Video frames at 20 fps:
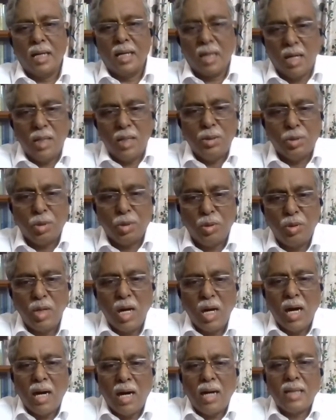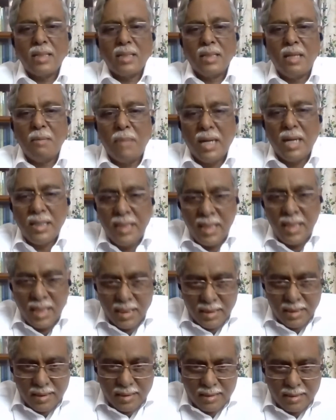are also Ardha
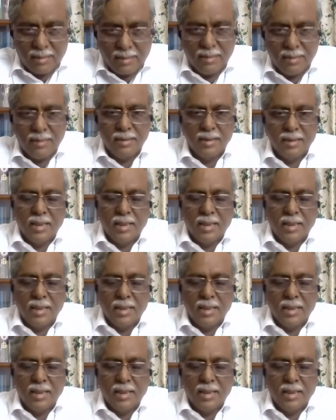Bahyas.